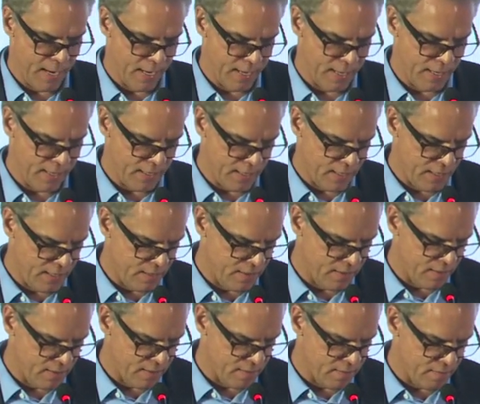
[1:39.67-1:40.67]
And
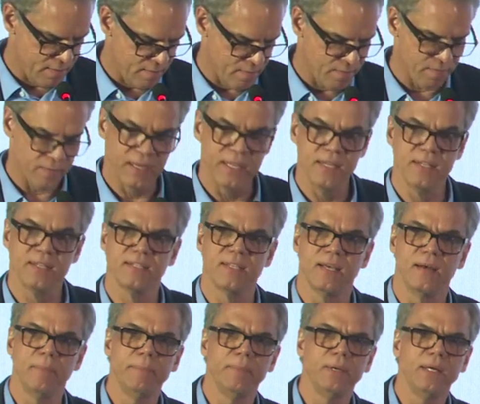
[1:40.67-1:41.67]
in
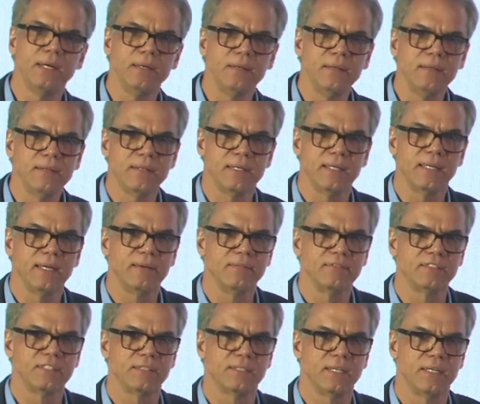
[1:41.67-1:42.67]
Zambia, they
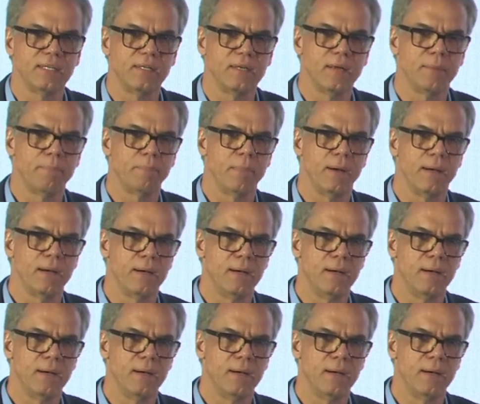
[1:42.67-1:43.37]
have started up